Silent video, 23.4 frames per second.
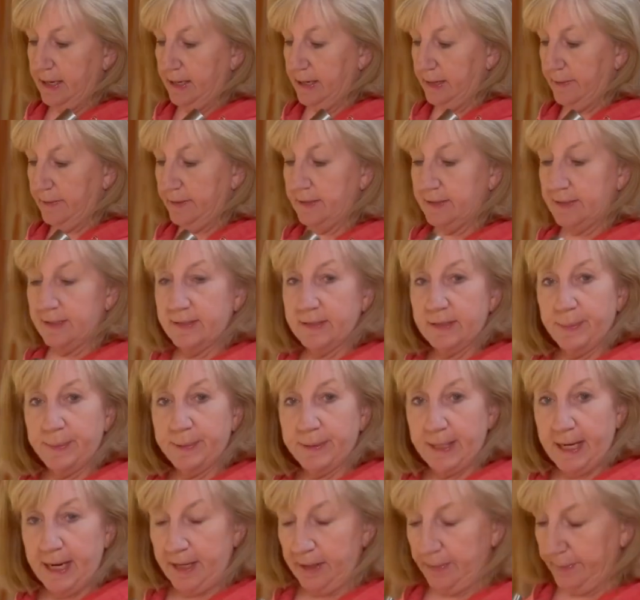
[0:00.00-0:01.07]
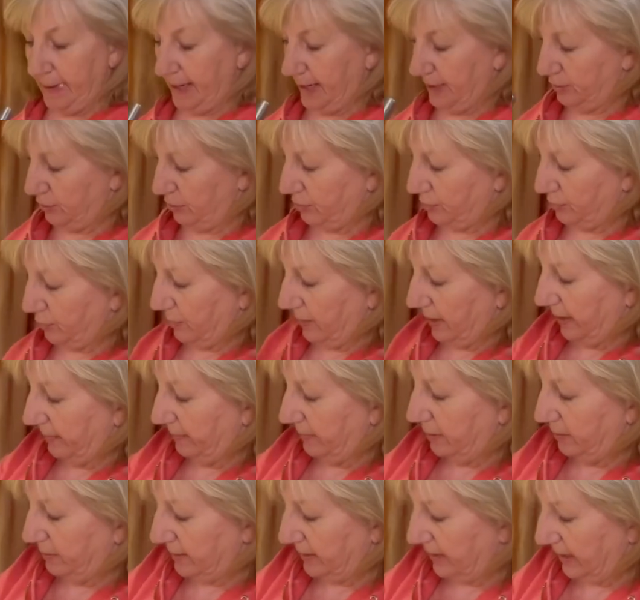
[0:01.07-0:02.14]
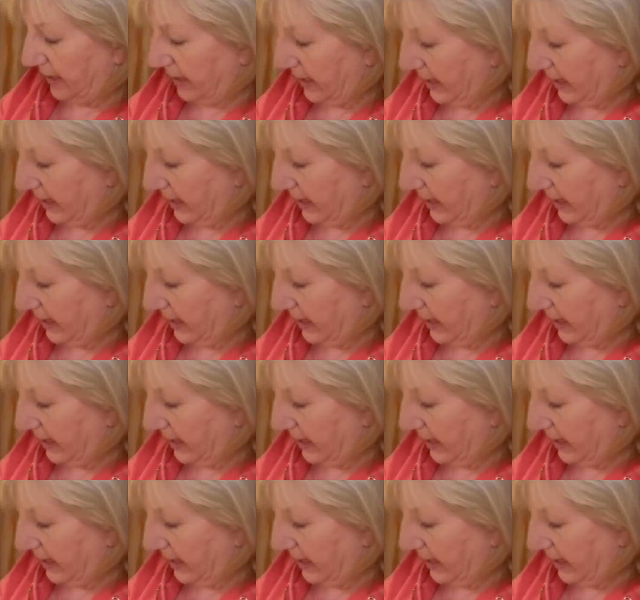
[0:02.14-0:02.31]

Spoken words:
this is a potato masher is what I'm using,